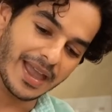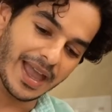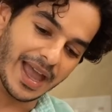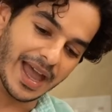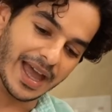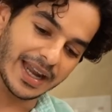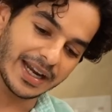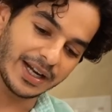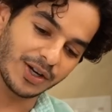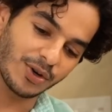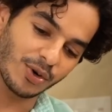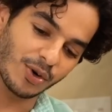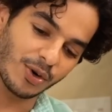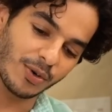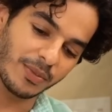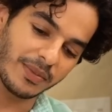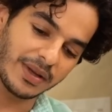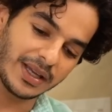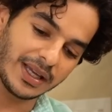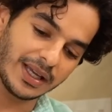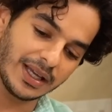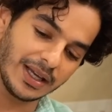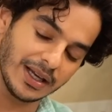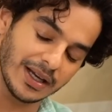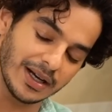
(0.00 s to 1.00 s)
Oh. And he told
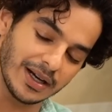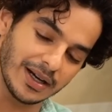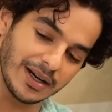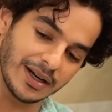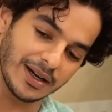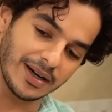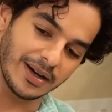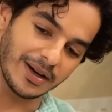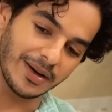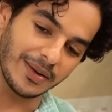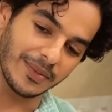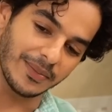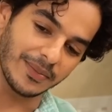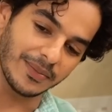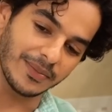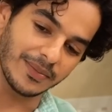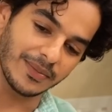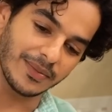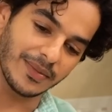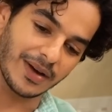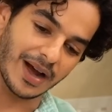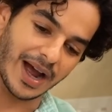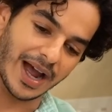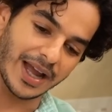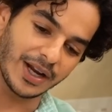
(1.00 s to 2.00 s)
me, uh,
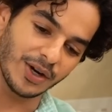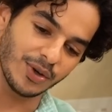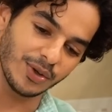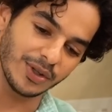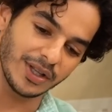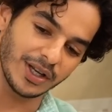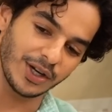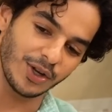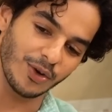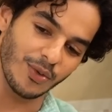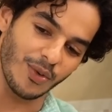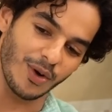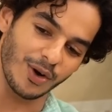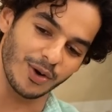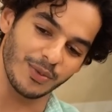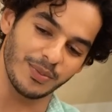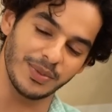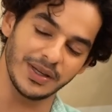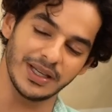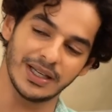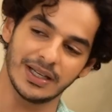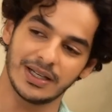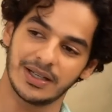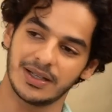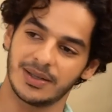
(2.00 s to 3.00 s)
I know that you want to
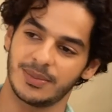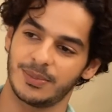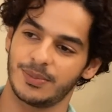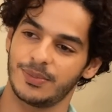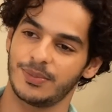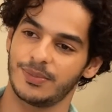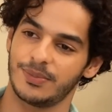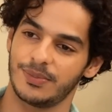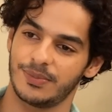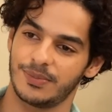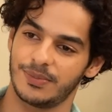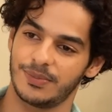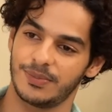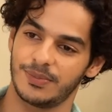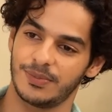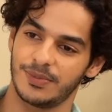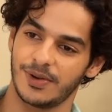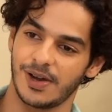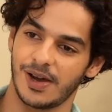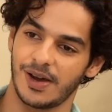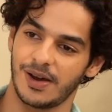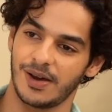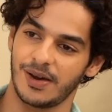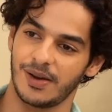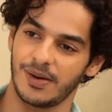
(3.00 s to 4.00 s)
be a,
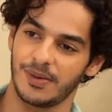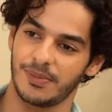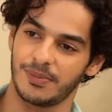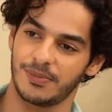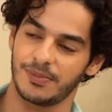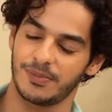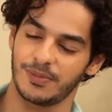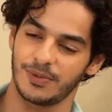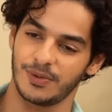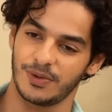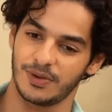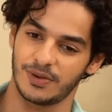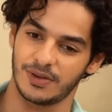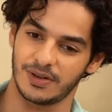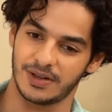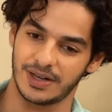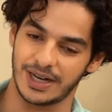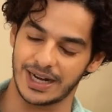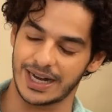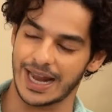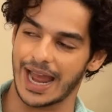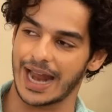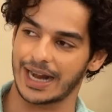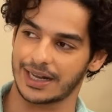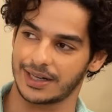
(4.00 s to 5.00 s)
a
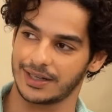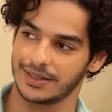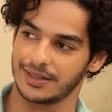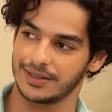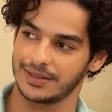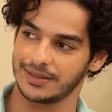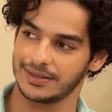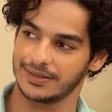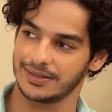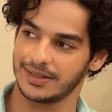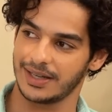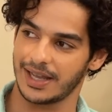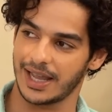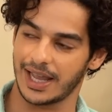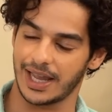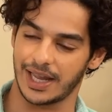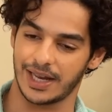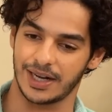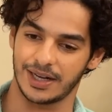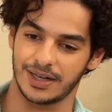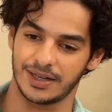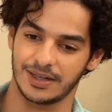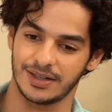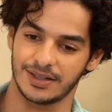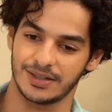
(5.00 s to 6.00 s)
great actor
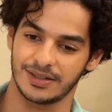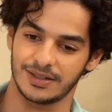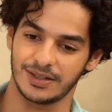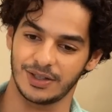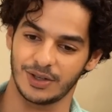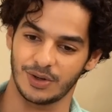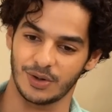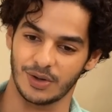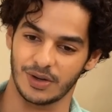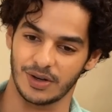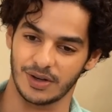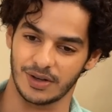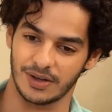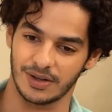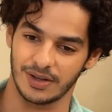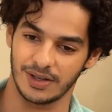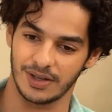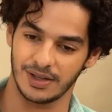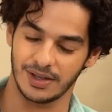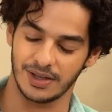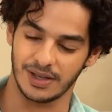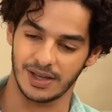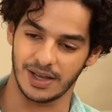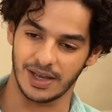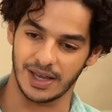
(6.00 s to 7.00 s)
and, you know, a,
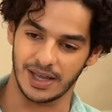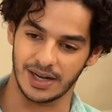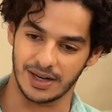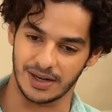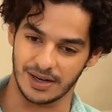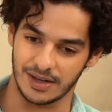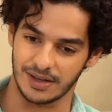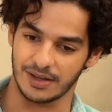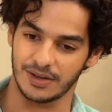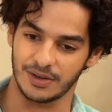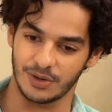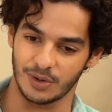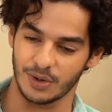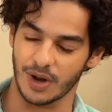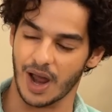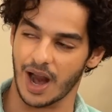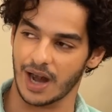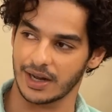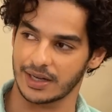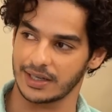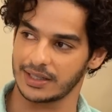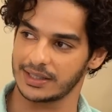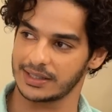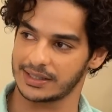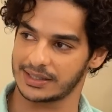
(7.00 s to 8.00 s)
and a good
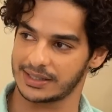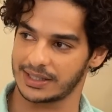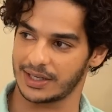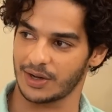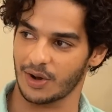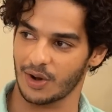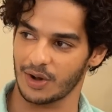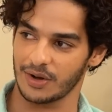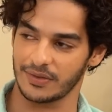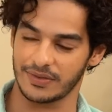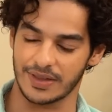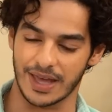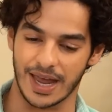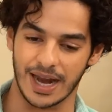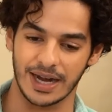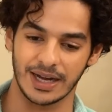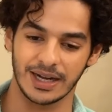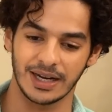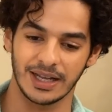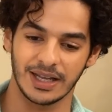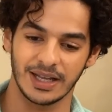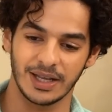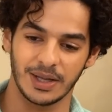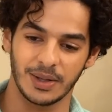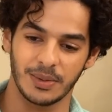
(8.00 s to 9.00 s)
artist and all of that,
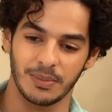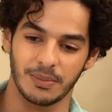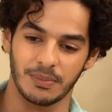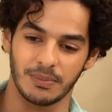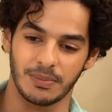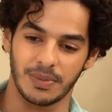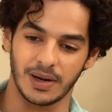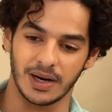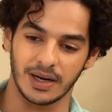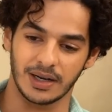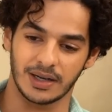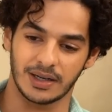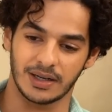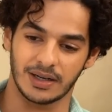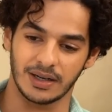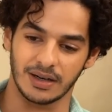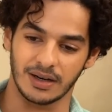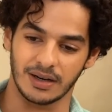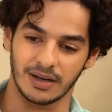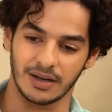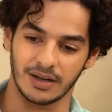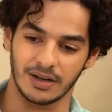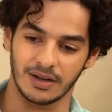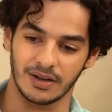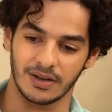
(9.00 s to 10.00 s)
but
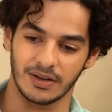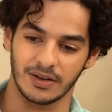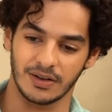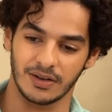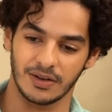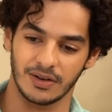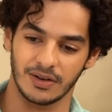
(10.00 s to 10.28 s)
uh,